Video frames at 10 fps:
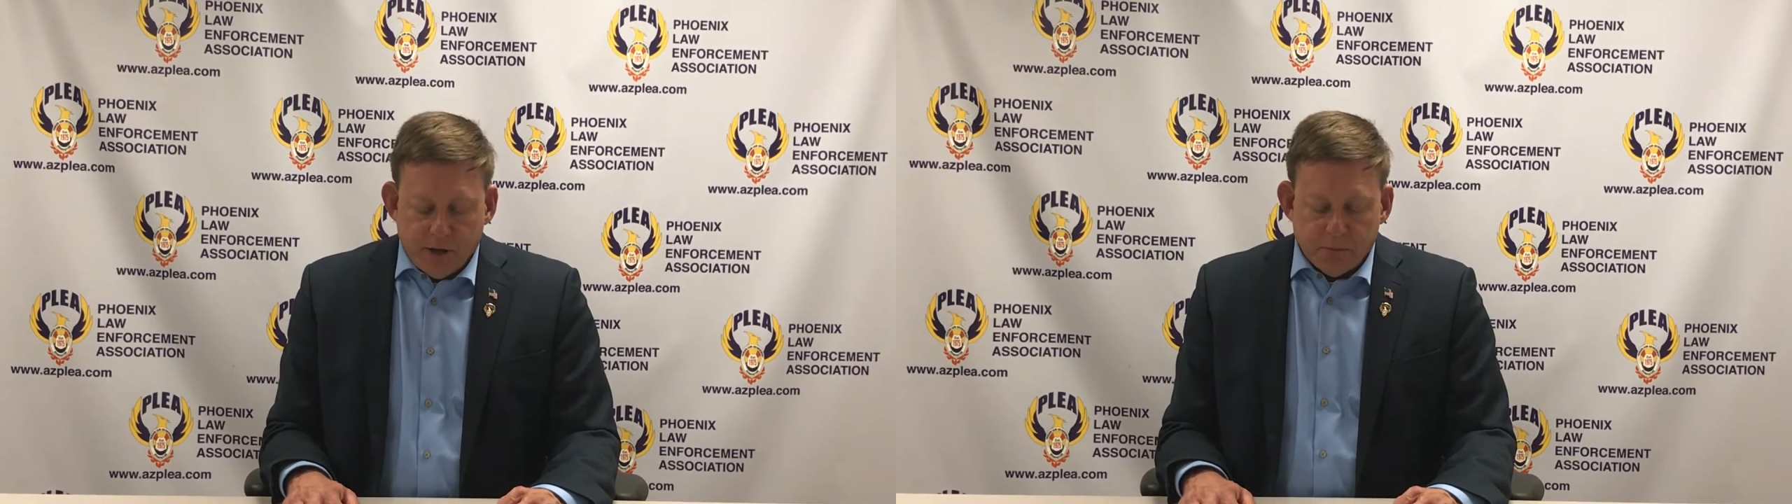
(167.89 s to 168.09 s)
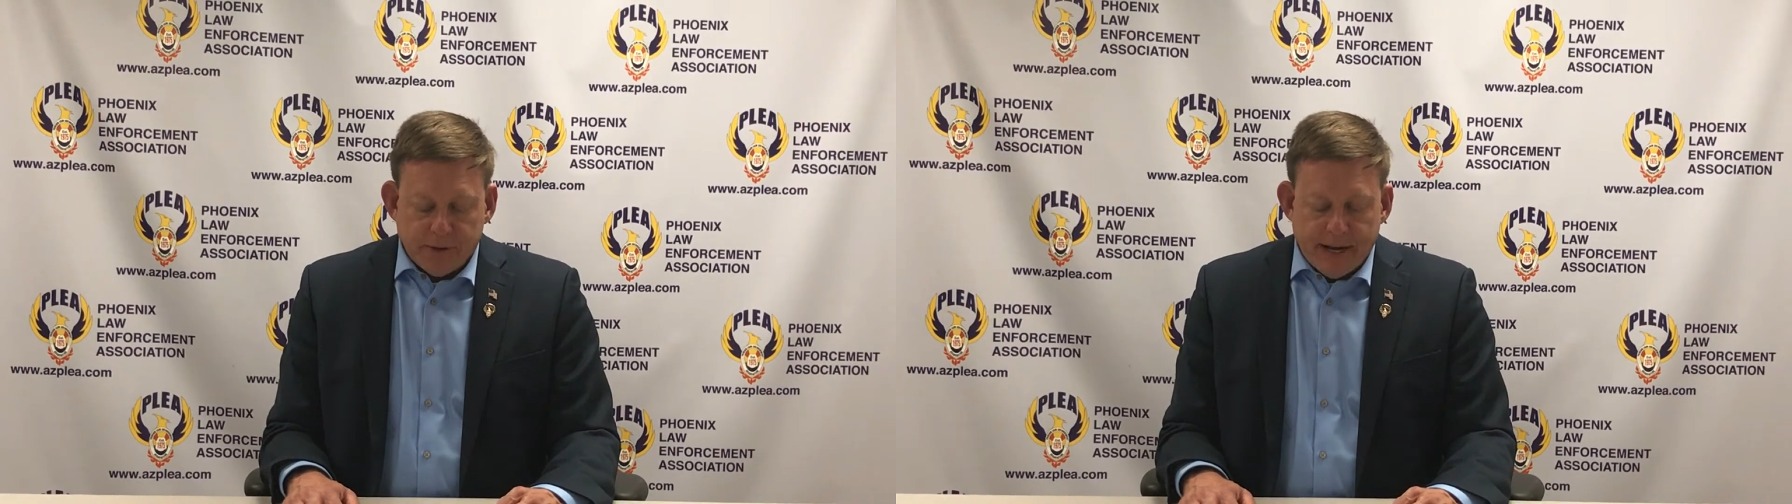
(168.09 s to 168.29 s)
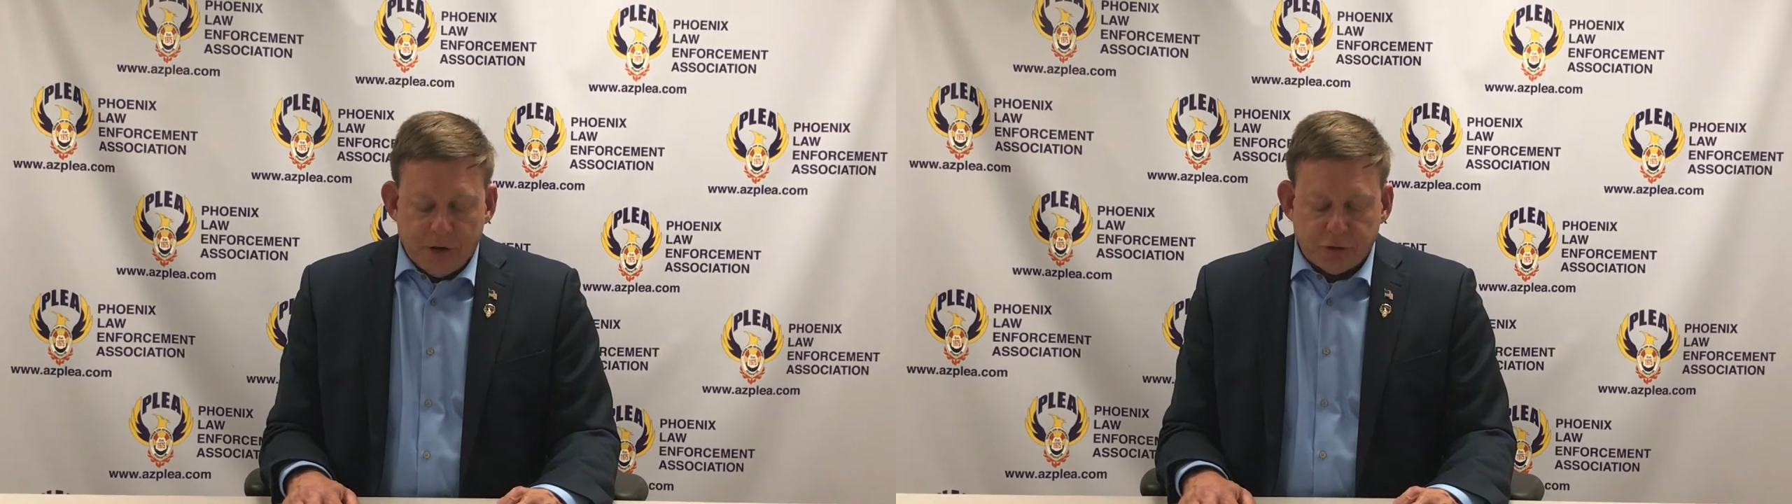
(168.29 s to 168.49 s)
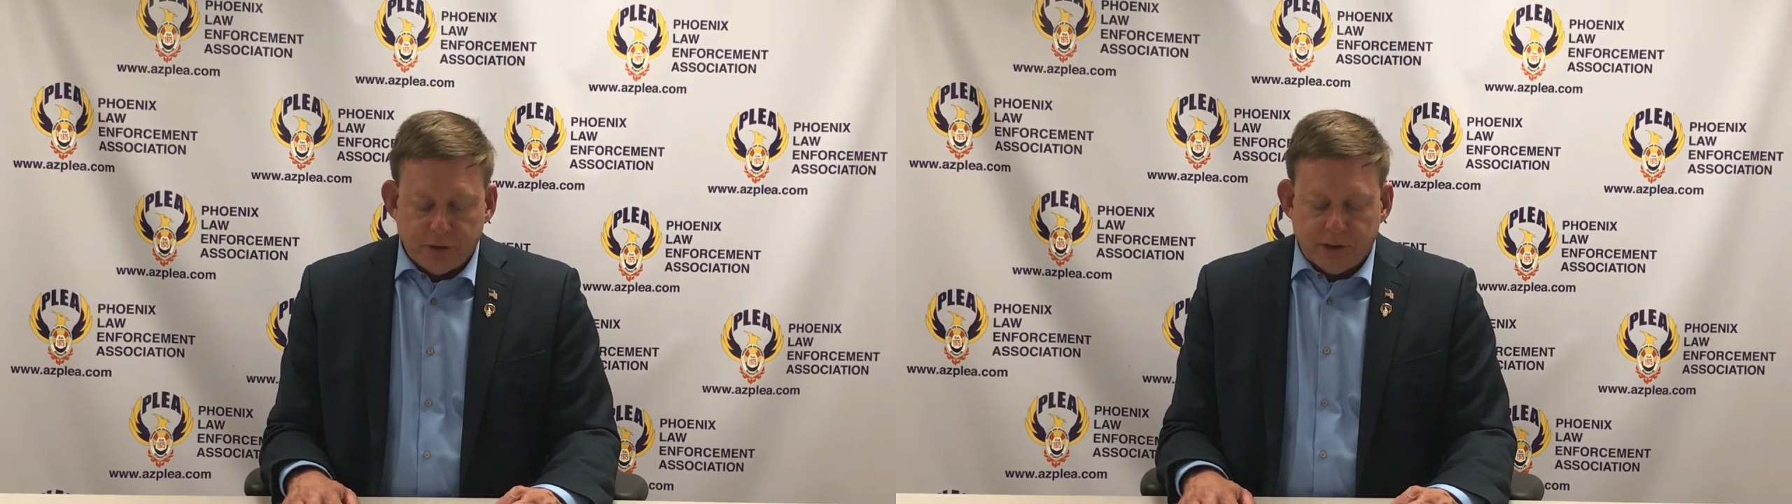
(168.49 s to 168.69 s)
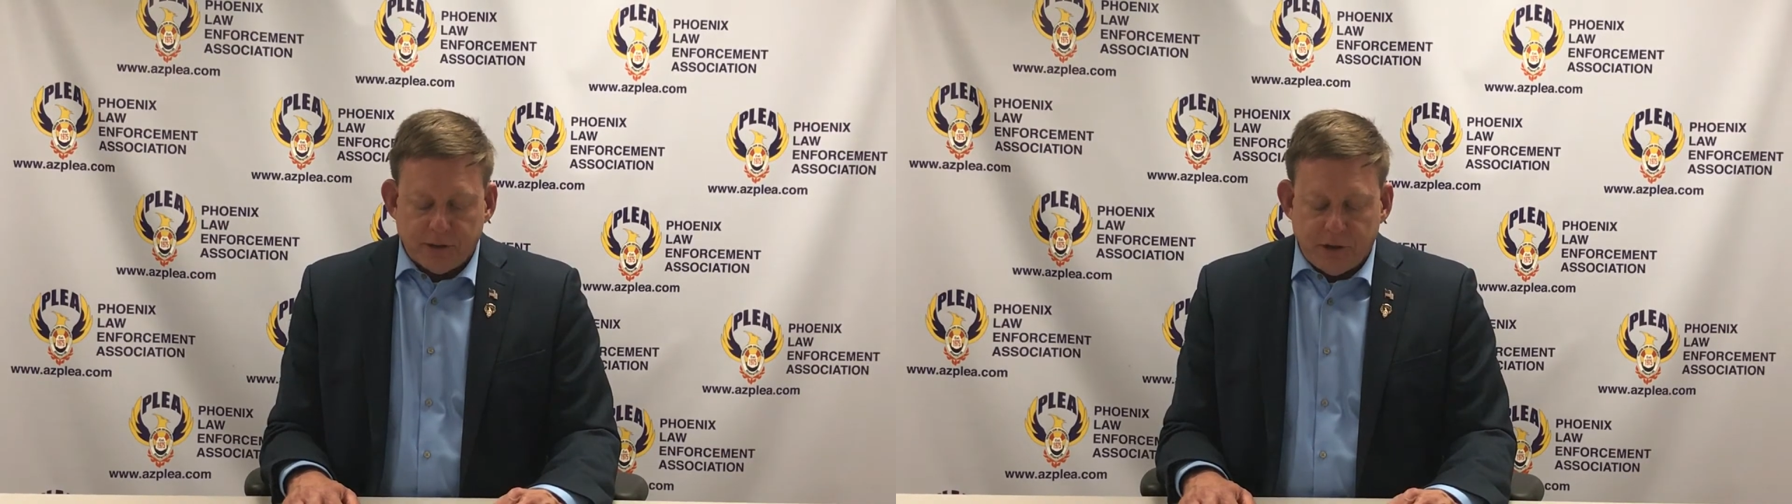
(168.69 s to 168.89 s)
But now
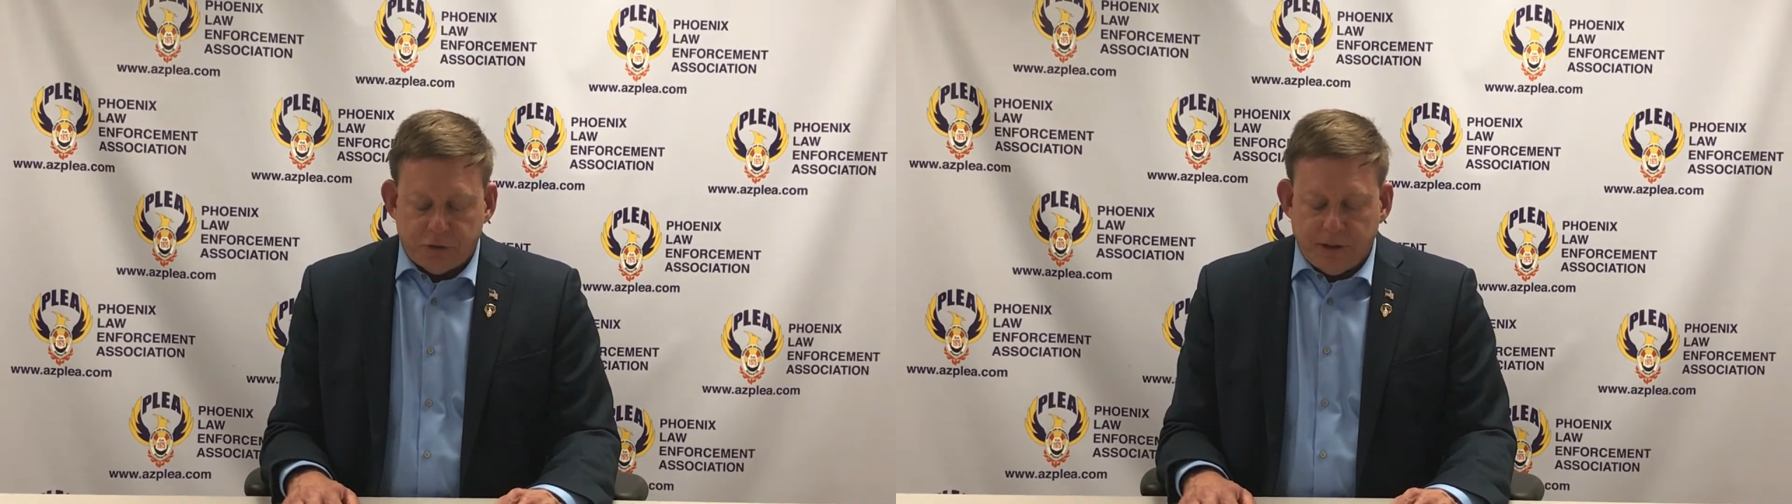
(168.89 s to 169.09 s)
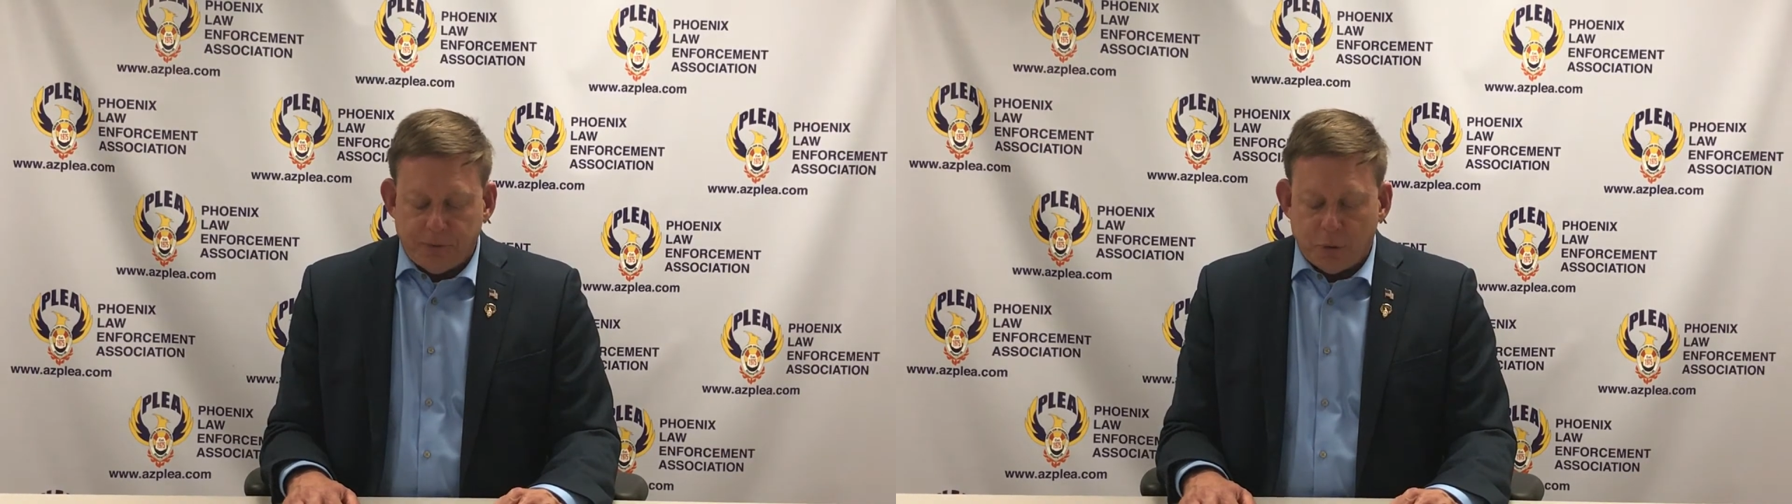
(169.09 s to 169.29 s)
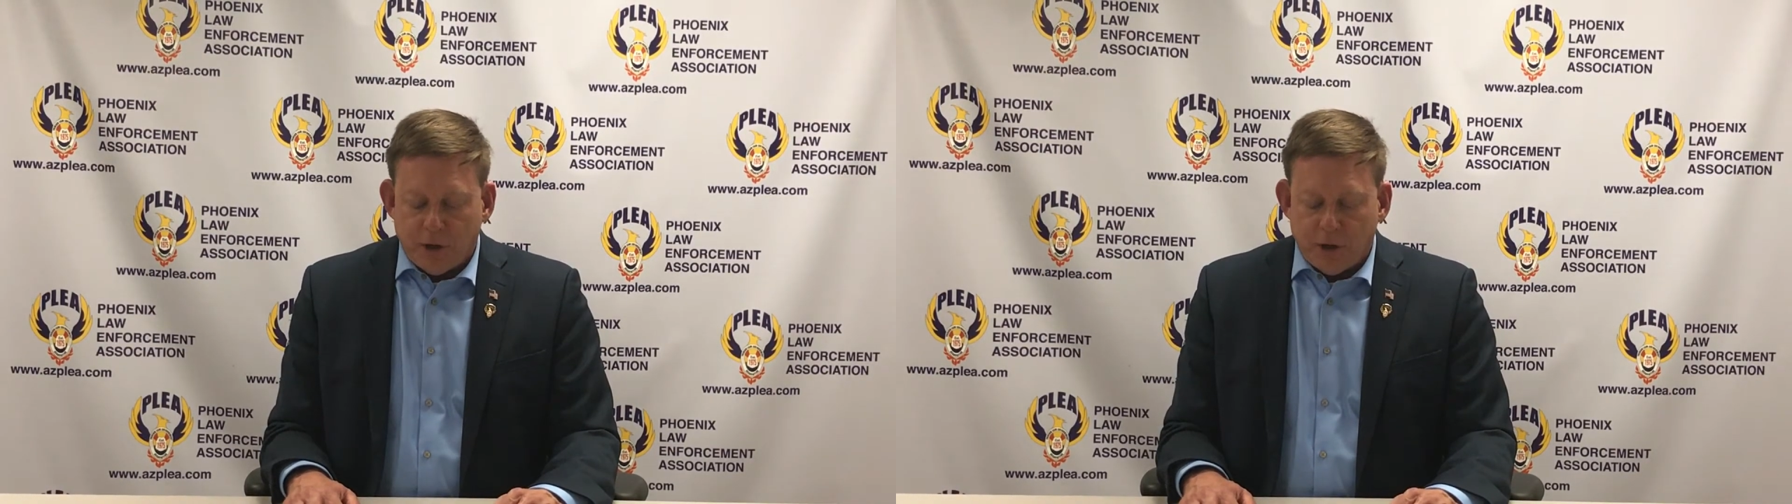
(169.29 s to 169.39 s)
suddenly you seem to